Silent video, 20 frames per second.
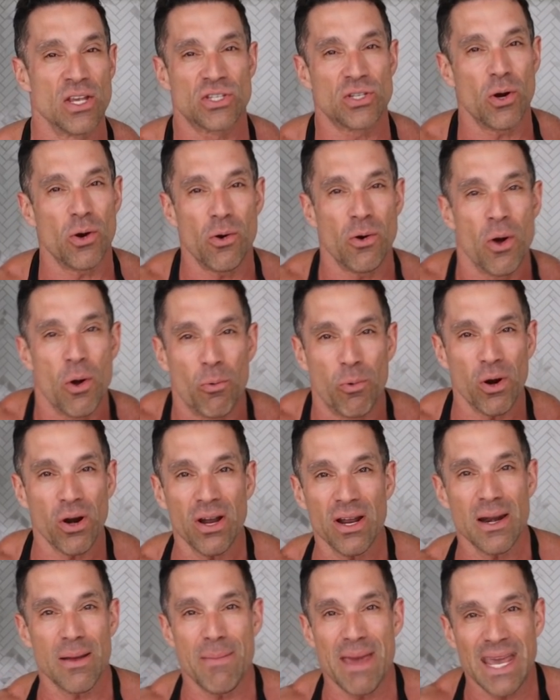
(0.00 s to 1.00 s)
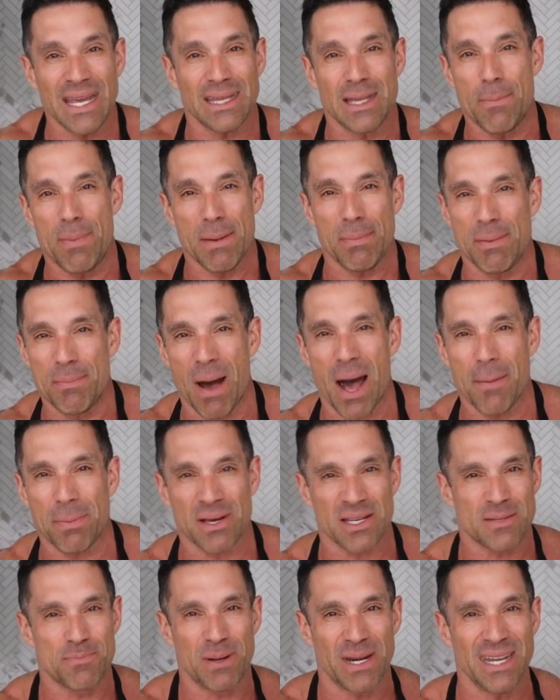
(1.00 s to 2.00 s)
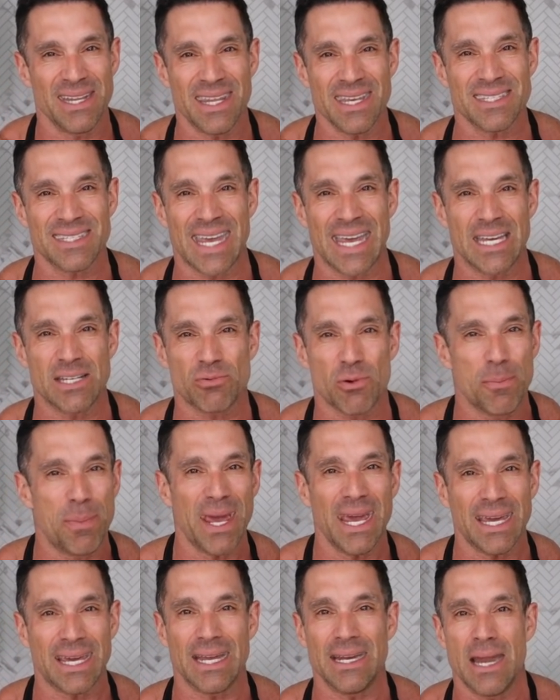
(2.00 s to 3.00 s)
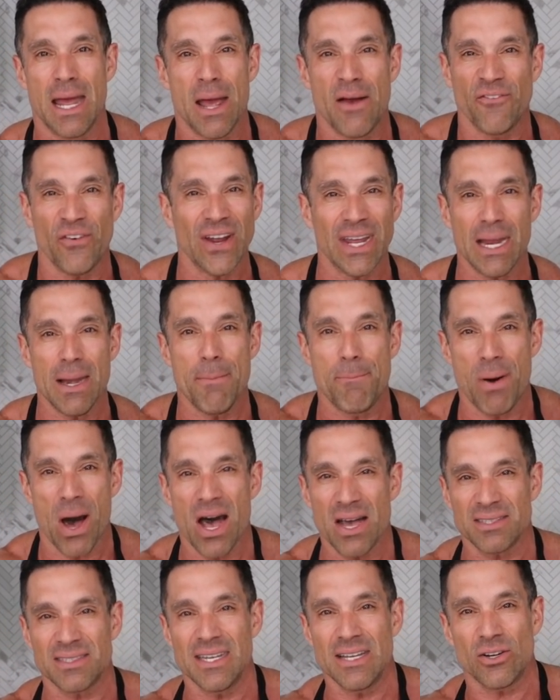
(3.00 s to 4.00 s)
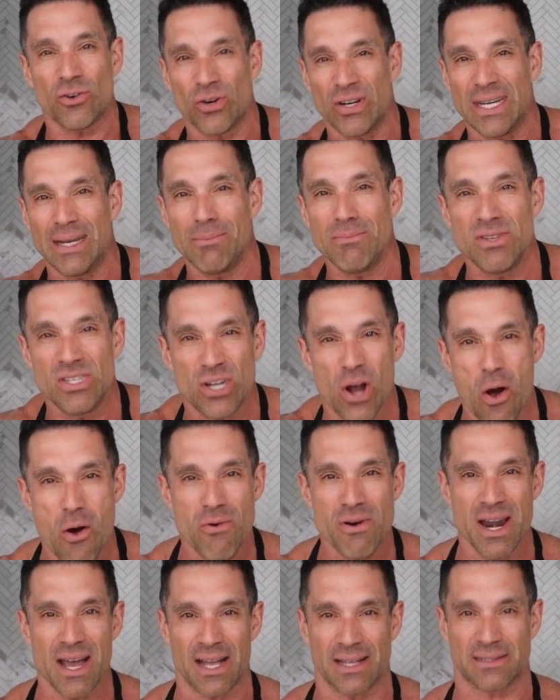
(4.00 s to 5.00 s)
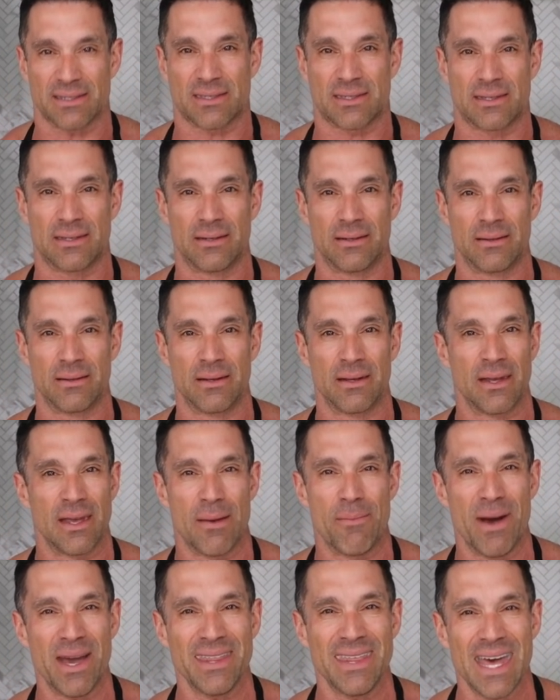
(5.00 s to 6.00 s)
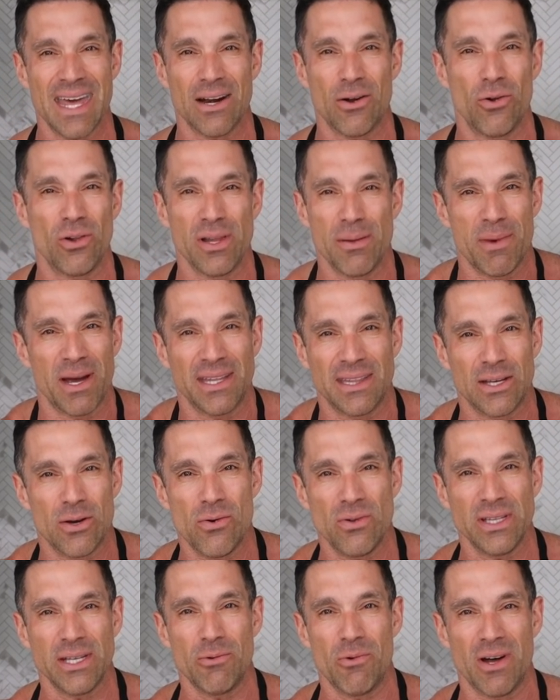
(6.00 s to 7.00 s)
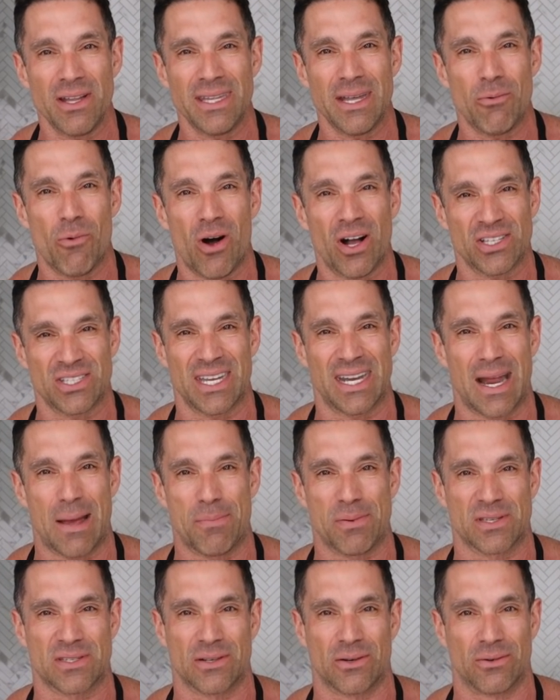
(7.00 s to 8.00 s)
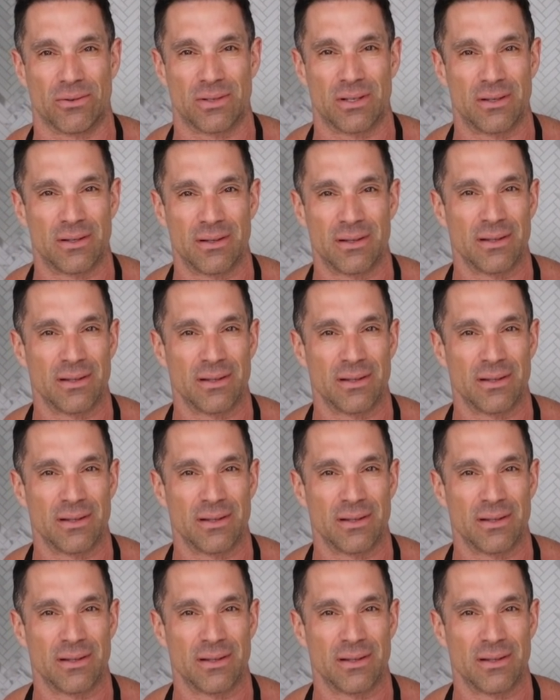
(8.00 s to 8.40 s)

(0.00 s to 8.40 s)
So we're gonna make the bibibabkas, but in this case we're baking friggin' Boston cream donuts. Am I that old? Am I the only one that watched that episode?